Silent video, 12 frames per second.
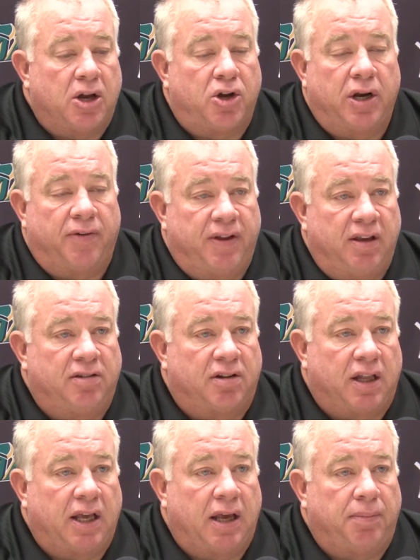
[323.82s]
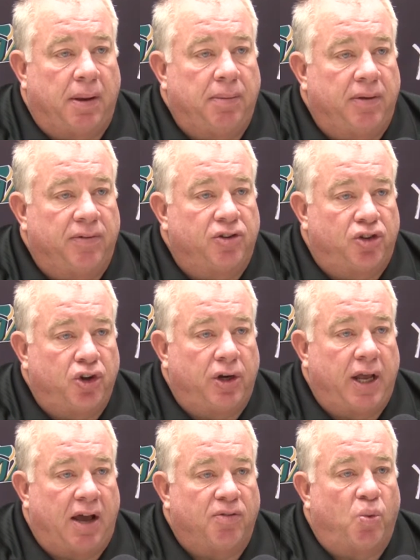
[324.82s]
Could have easily and maybe even
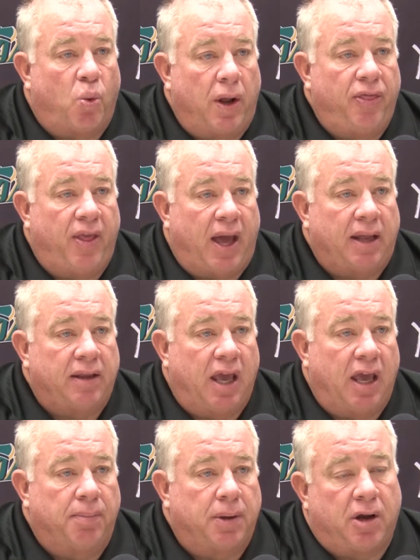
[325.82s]
should have won that game.